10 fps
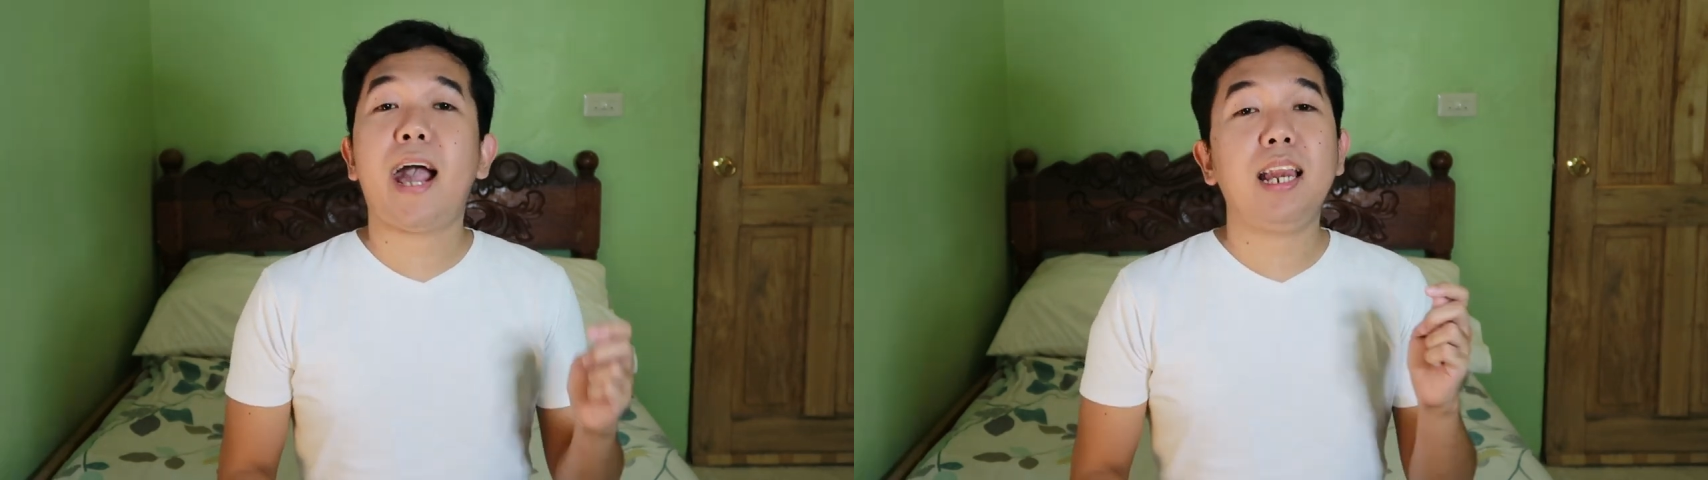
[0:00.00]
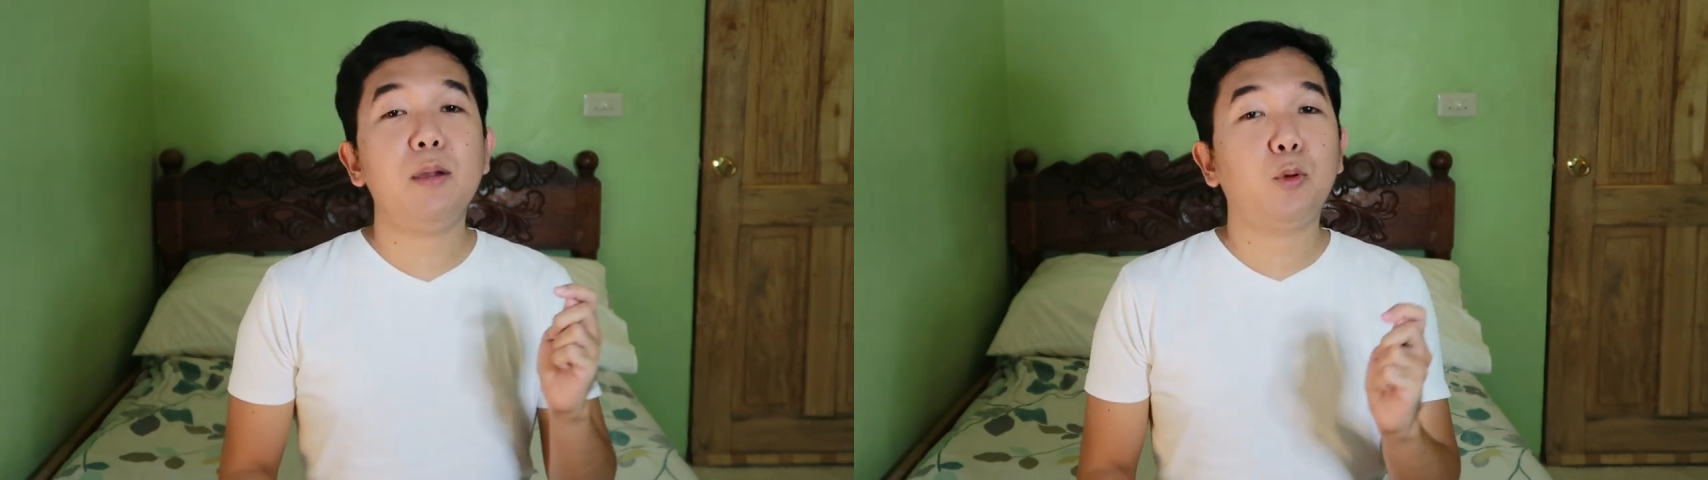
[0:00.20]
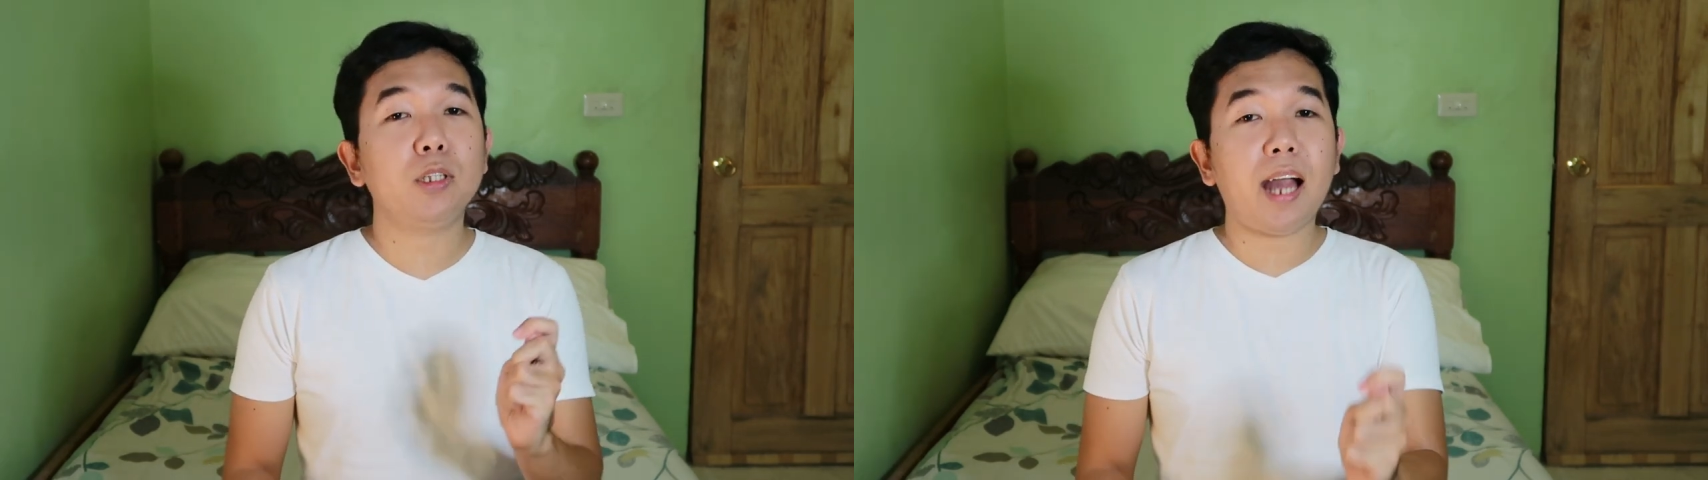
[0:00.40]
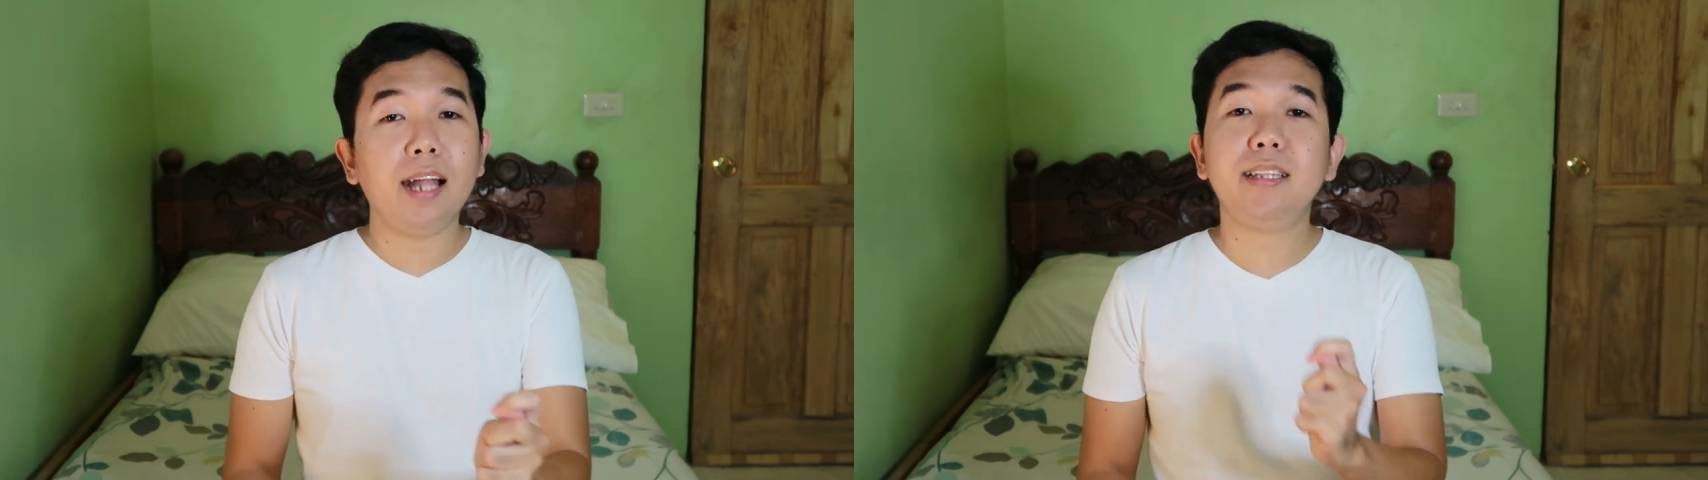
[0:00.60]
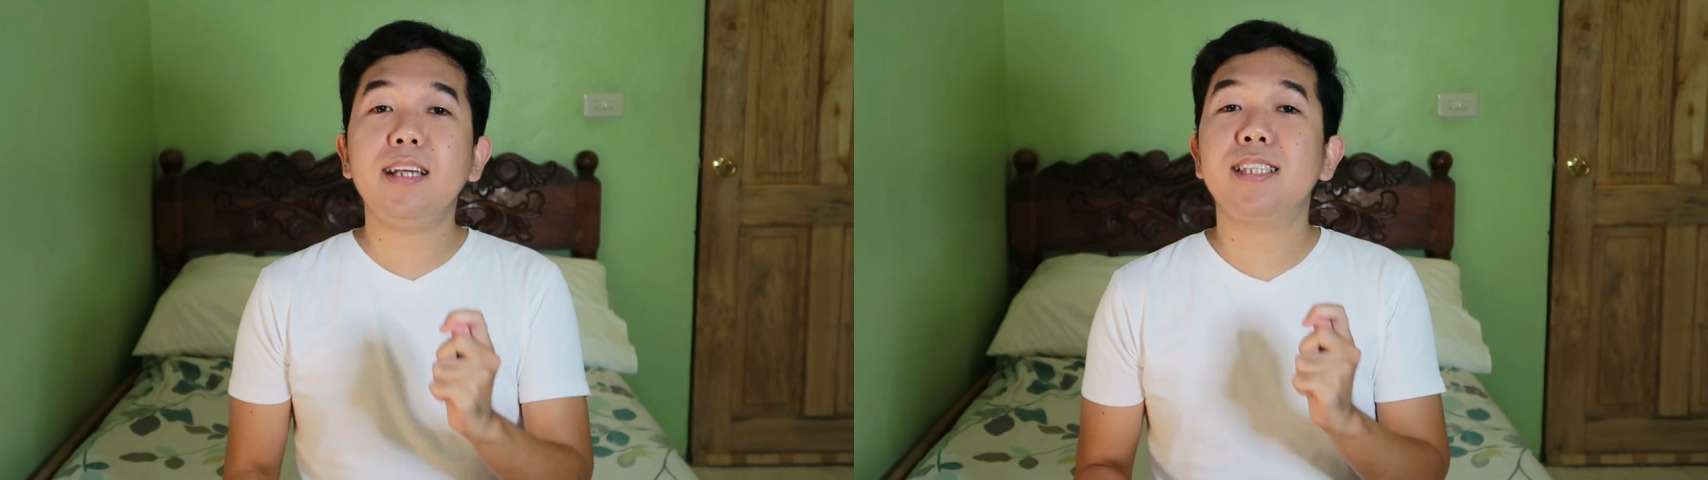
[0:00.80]
dahil
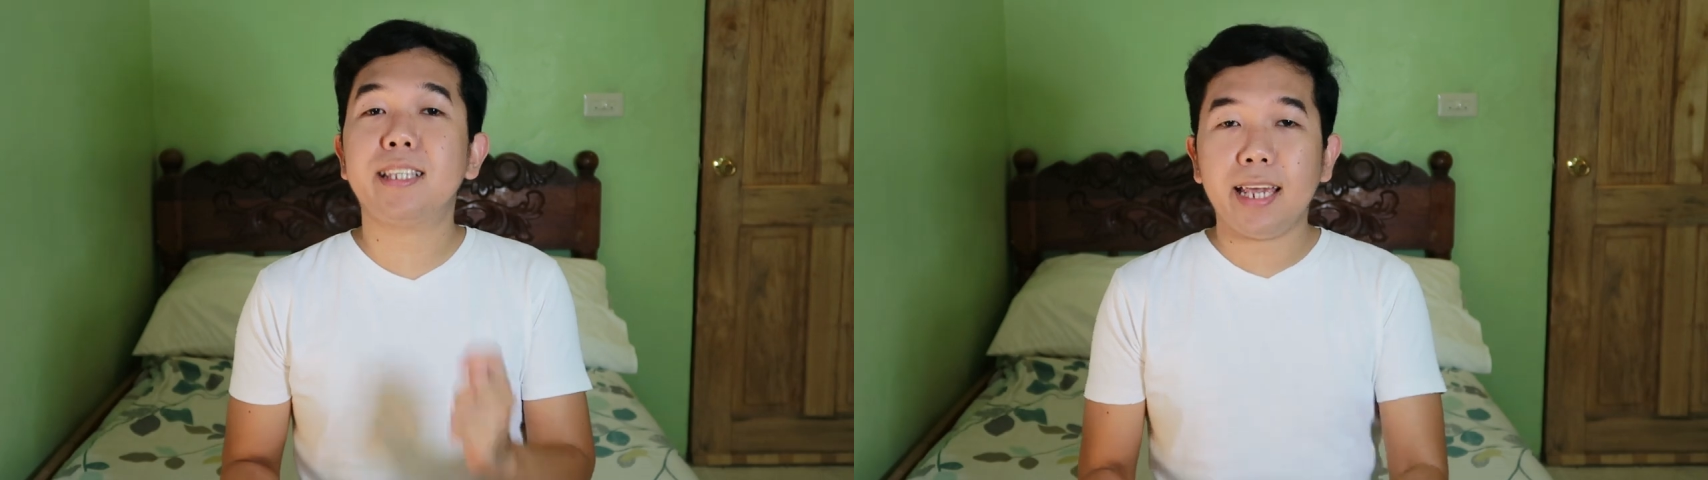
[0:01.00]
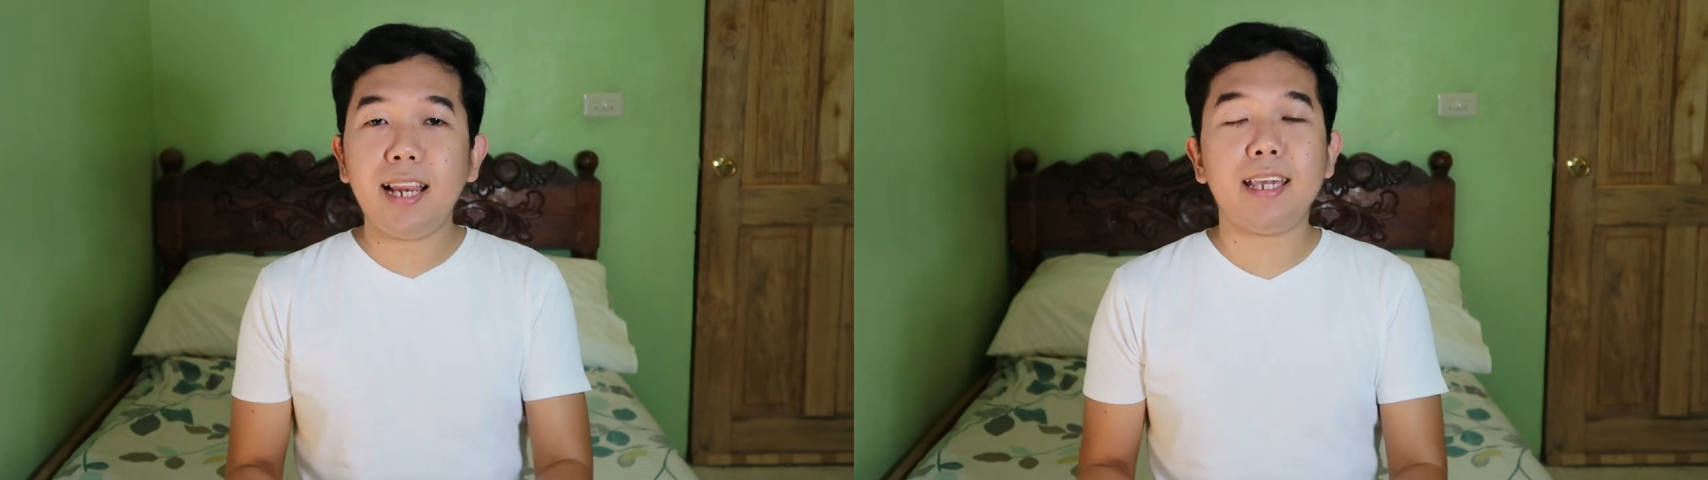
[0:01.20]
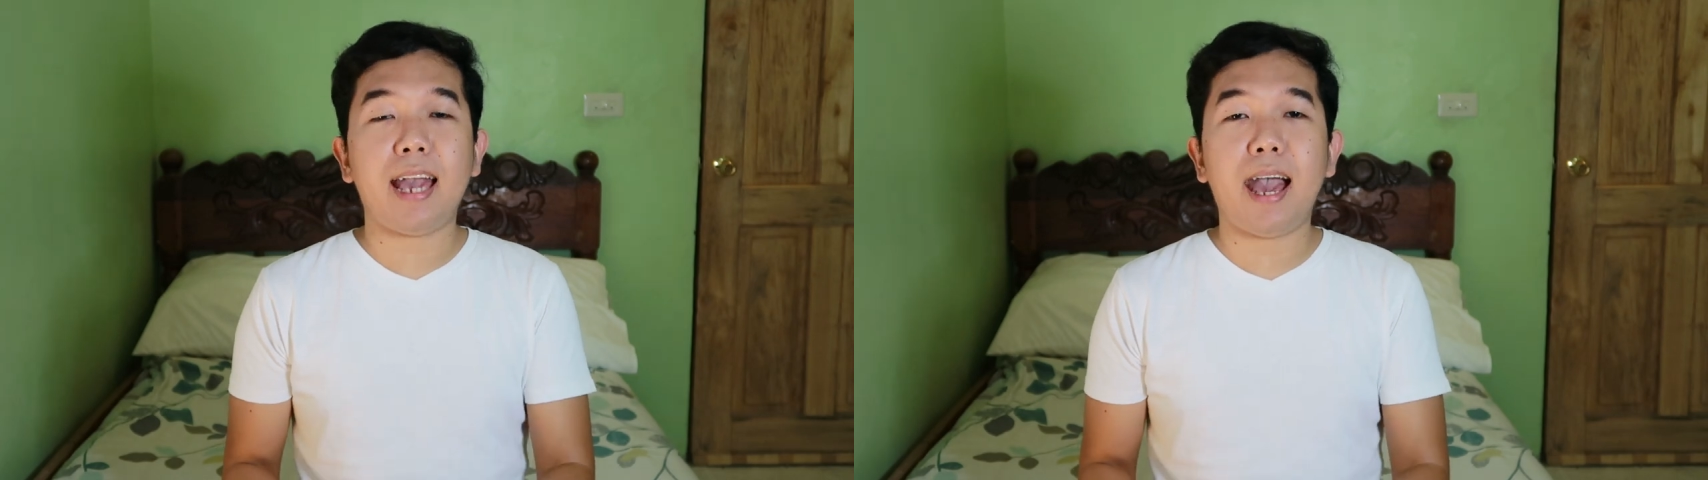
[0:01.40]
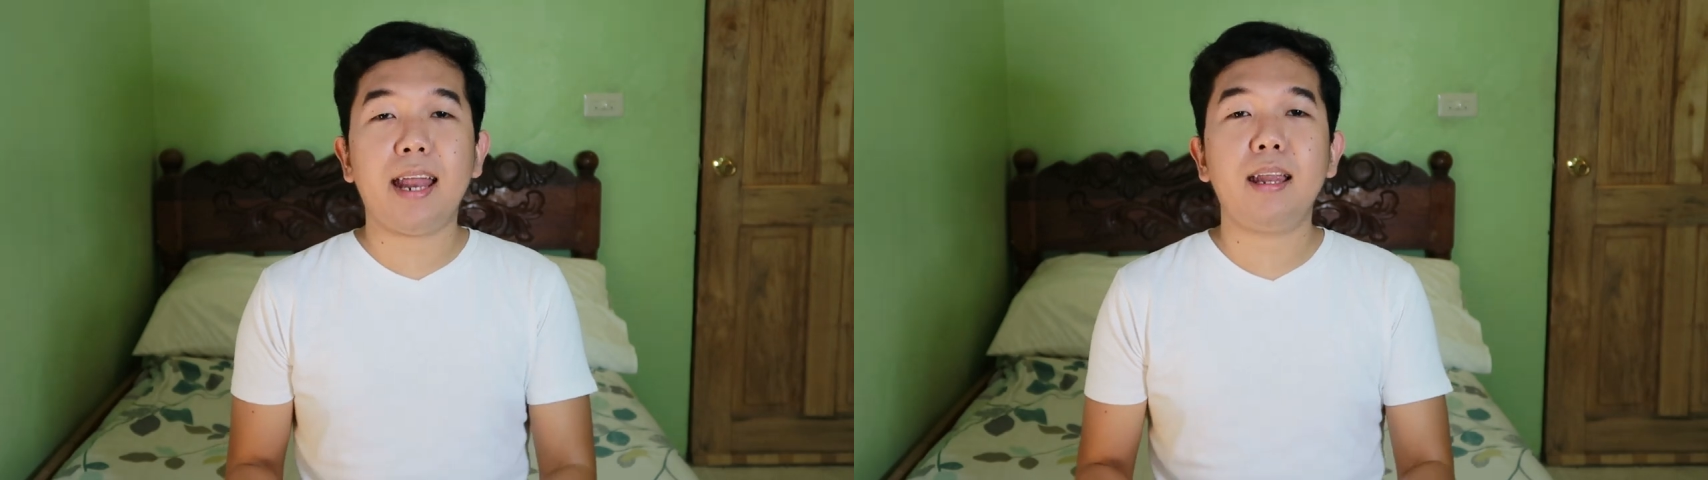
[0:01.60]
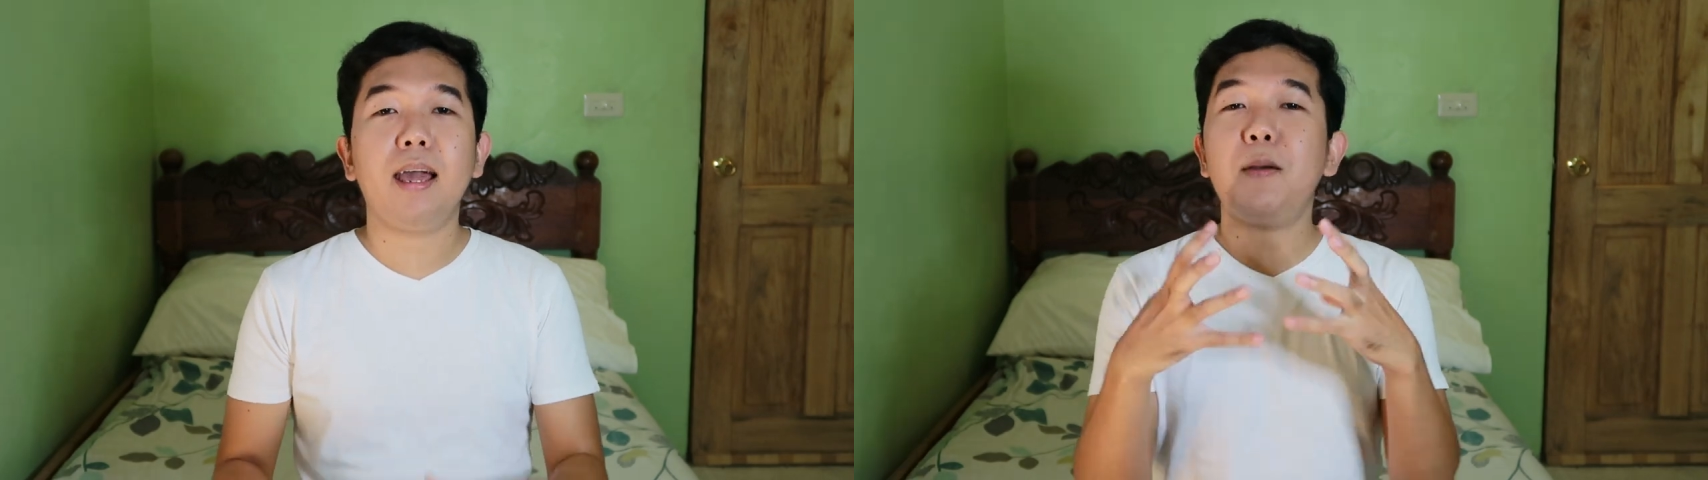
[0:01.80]
importanteng skill yan